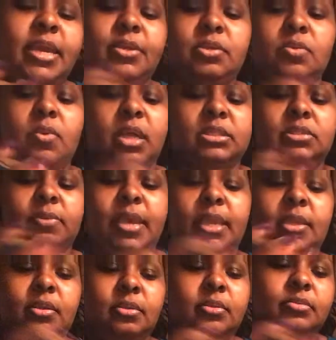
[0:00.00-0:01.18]
yeah, you walked
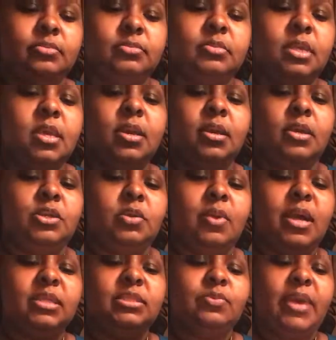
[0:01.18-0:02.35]
away.
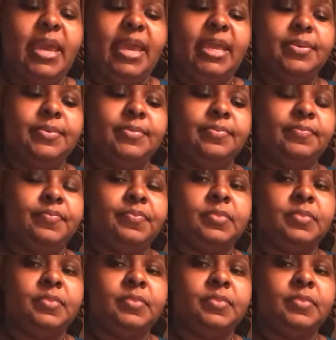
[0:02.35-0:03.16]
You walked away.